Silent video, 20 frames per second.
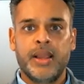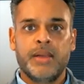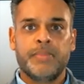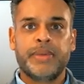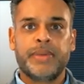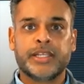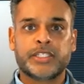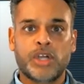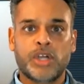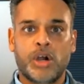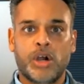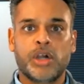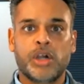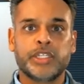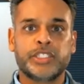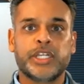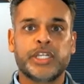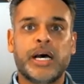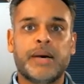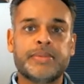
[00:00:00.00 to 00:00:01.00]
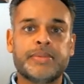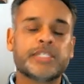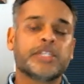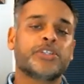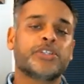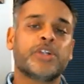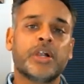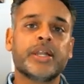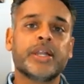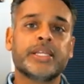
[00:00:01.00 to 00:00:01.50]
but it's our job as
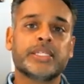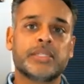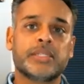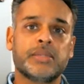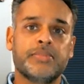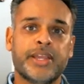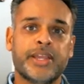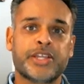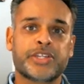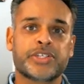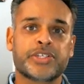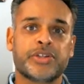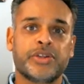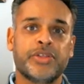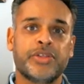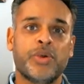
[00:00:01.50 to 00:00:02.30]
attorneys to make sure